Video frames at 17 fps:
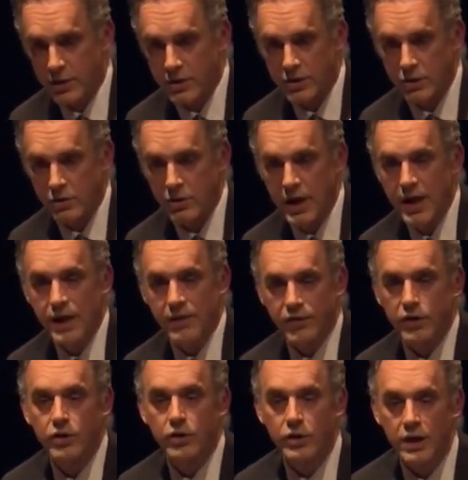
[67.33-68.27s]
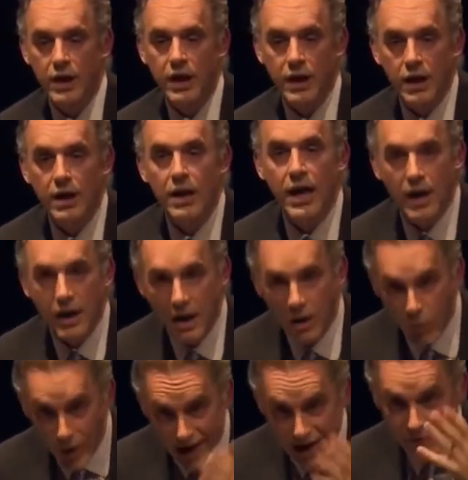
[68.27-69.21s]
So if you look
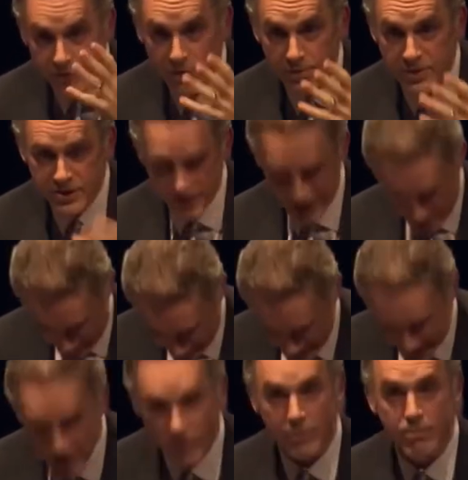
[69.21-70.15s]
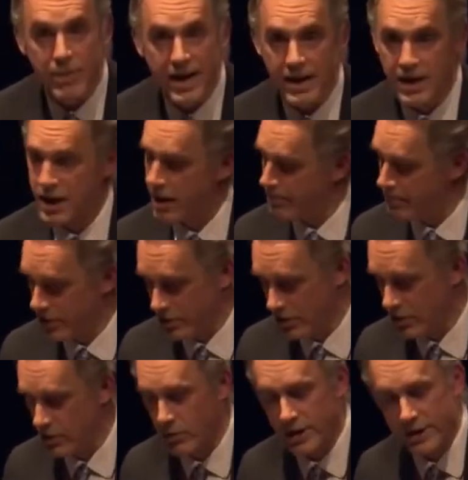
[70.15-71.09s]
away from the zebra down and back up, you
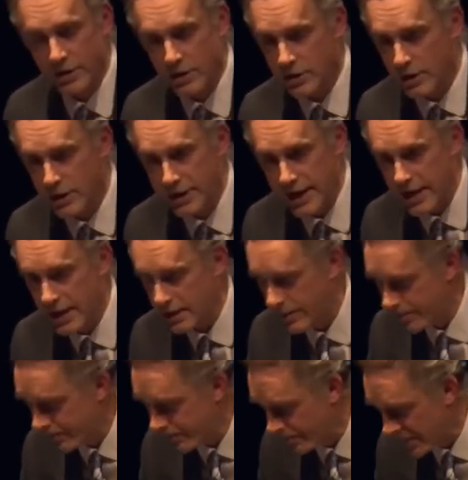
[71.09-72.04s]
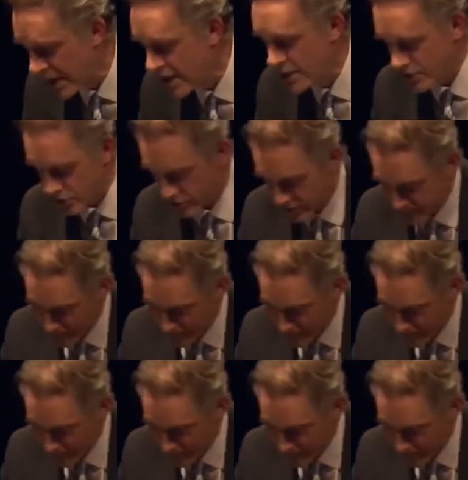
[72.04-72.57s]
don't know what you're looking at. So the